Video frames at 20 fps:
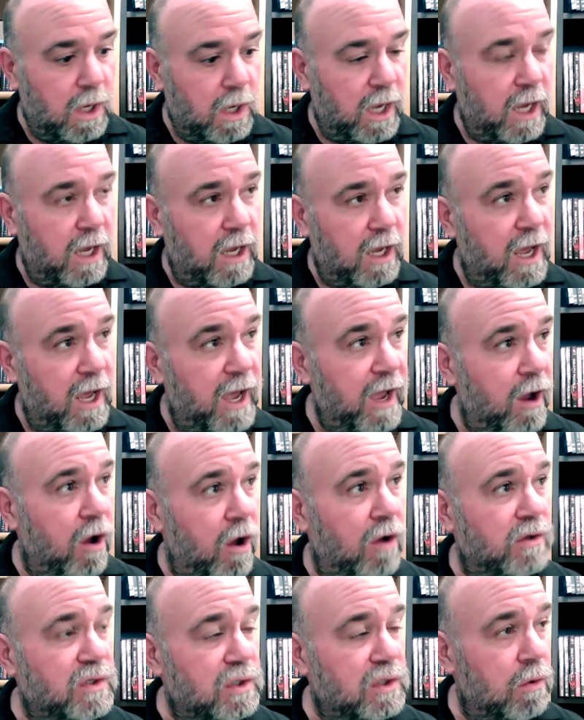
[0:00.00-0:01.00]
I
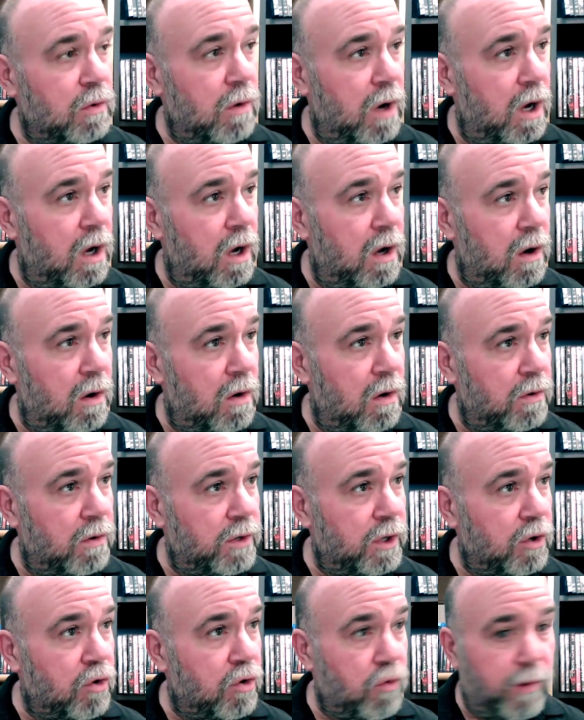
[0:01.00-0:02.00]
also
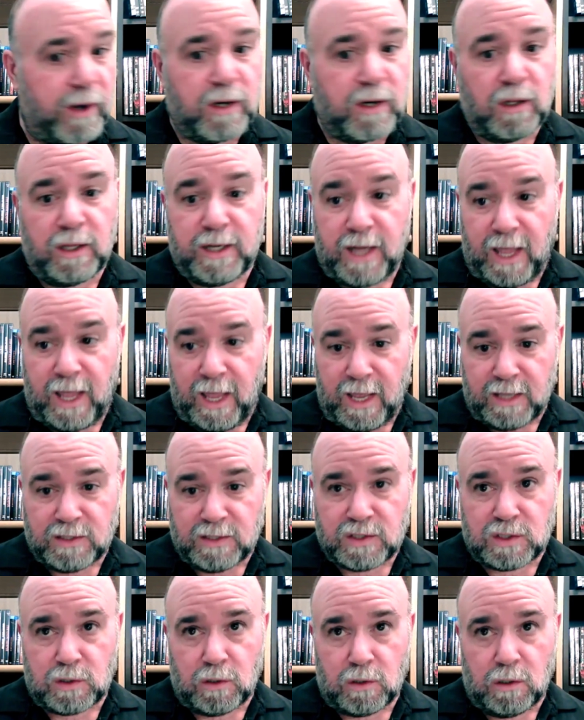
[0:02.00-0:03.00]
own Gretel and
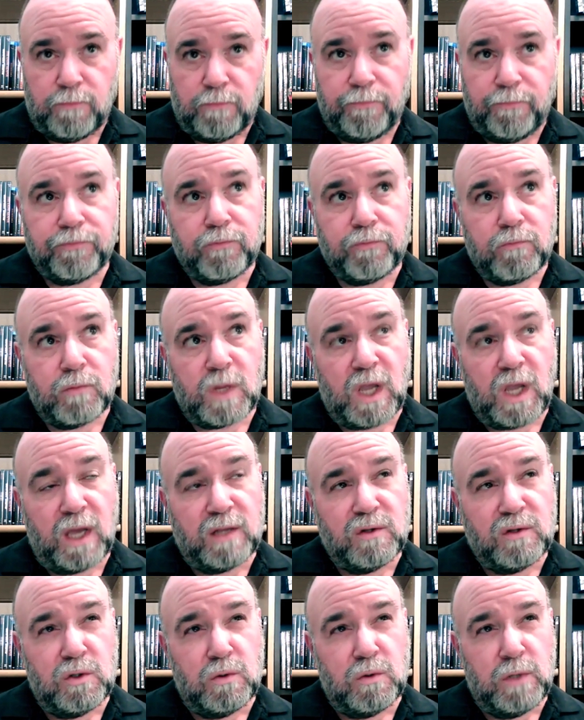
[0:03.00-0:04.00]
Hansel. I
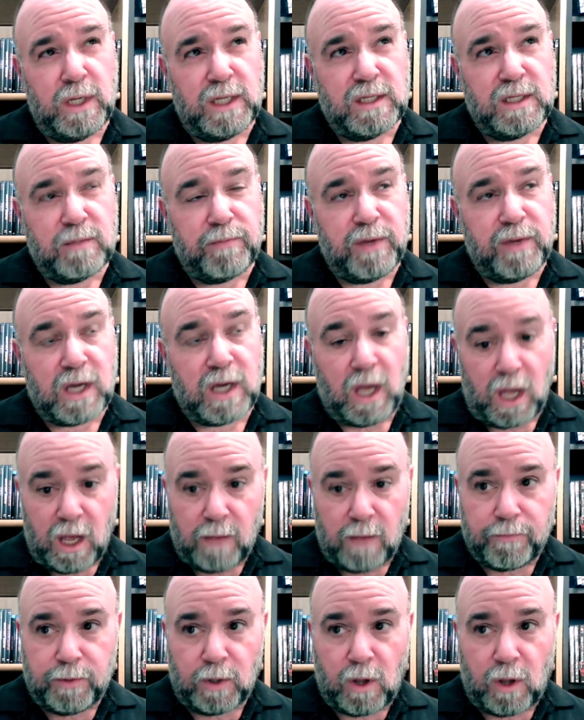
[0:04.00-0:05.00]
do need to pick
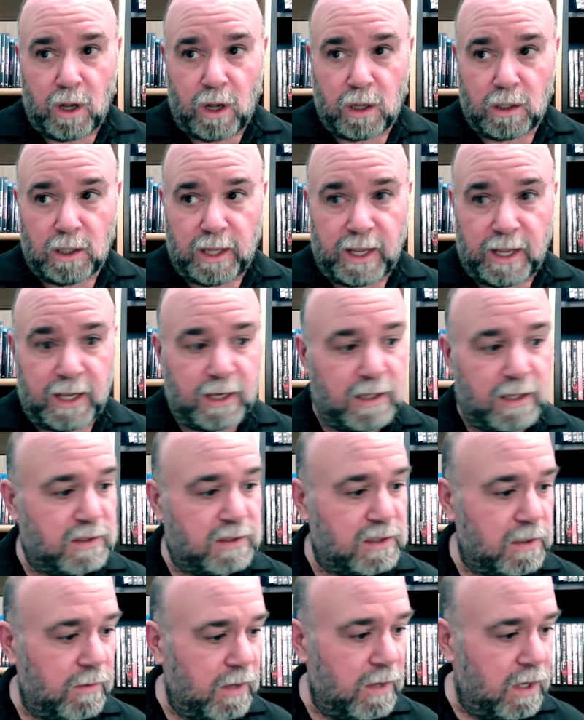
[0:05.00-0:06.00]
up Long
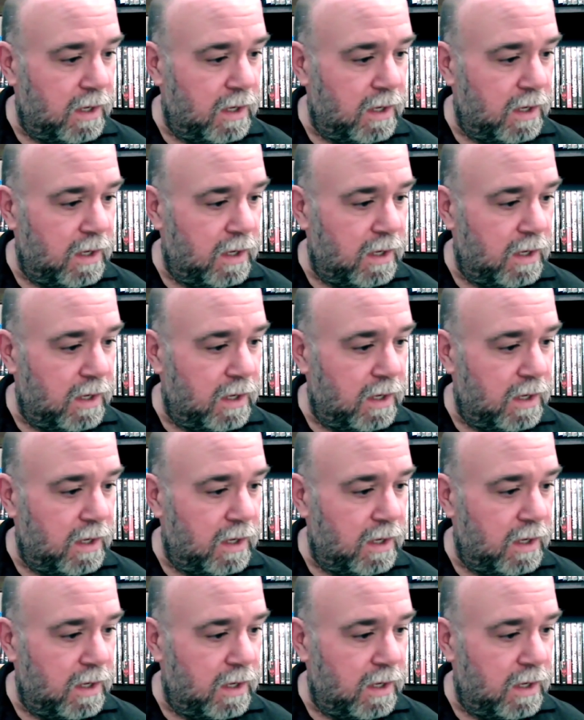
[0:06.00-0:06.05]
Legs.